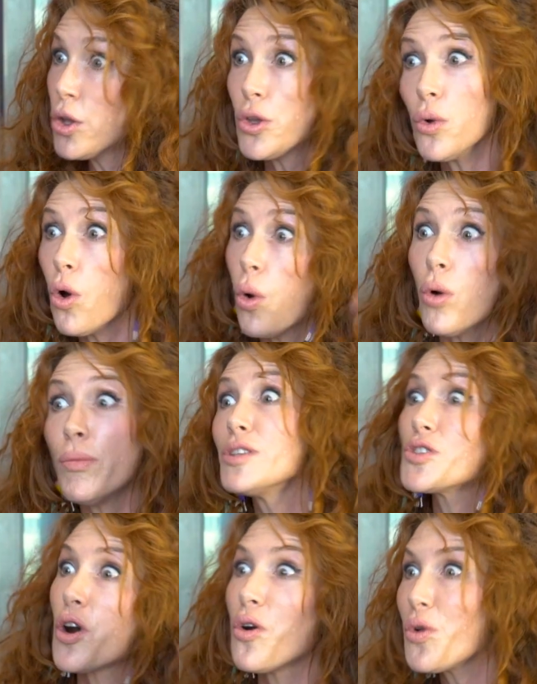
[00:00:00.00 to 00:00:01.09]
your
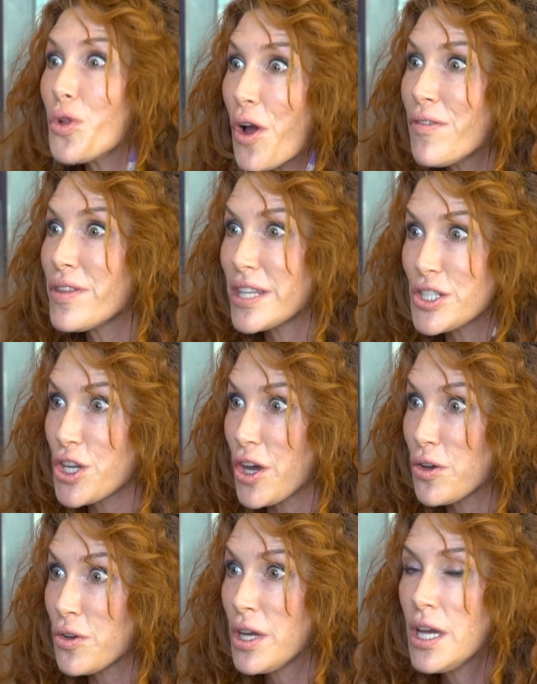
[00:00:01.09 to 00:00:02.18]
hormones are all over the show.